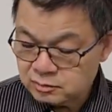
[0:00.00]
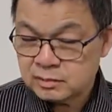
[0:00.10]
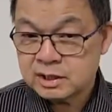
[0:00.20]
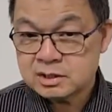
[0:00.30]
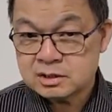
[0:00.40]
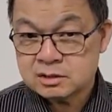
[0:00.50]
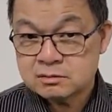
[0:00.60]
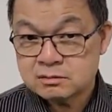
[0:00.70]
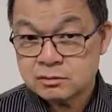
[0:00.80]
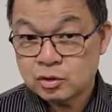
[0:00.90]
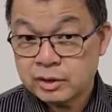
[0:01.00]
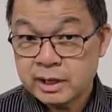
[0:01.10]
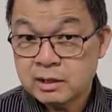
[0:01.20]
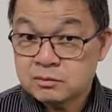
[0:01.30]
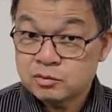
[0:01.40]
It's
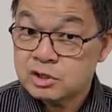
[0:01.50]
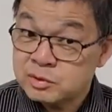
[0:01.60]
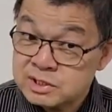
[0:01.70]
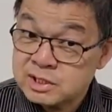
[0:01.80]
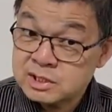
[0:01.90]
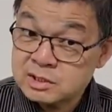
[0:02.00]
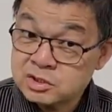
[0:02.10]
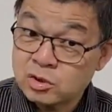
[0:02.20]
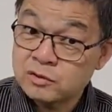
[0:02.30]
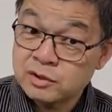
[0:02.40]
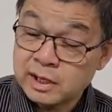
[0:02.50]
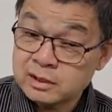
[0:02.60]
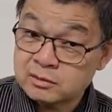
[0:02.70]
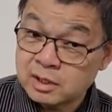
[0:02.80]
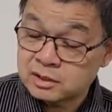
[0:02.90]
okay, rust resistant. So if you
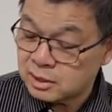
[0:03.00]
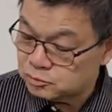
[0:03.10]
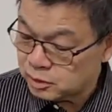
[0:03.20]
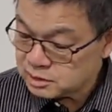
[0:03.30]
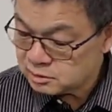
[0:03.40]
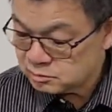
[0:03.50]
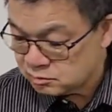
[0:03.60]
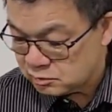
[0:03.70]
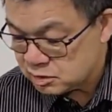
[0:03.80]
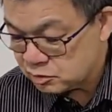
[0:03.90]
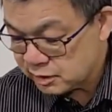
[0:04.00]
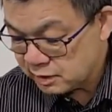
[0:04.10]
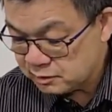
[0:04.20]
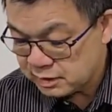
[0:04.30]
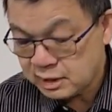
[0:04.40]
like not to have rust, it's okay.
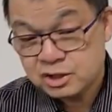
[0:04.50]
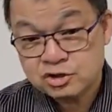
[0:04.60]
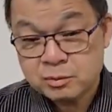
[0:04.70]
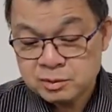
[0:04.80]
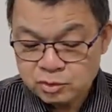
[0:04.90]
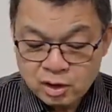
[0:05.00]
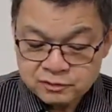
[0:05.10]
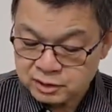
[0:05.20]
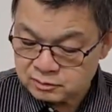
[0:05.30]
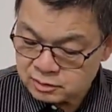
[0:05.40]
But you got to sharpen more often.